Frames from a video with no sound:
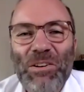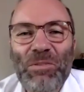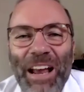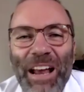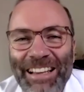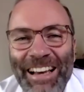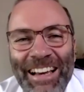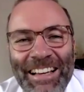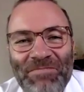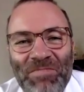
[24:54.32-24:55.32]
Well,
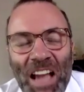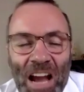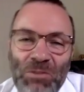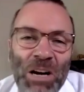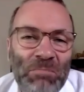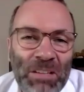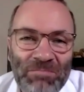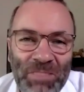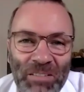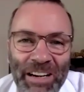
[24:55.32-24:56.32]
I grew up
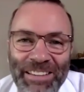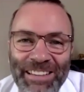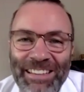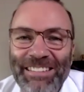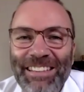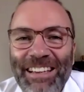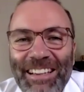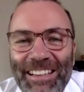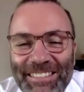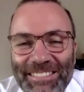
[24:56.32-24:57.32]
in Bavaria,
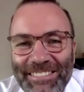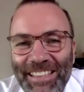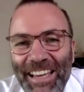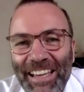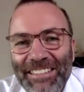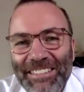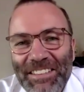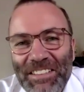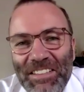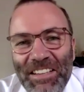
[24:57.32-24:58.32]
and
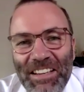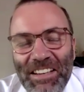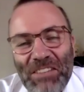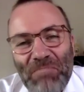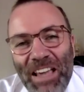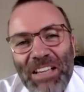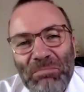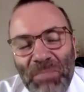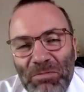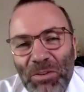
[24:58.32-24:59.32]

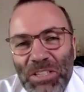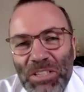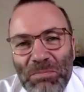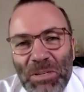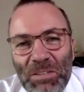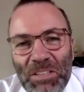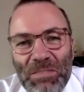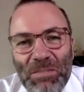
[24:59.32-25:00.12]
my first experience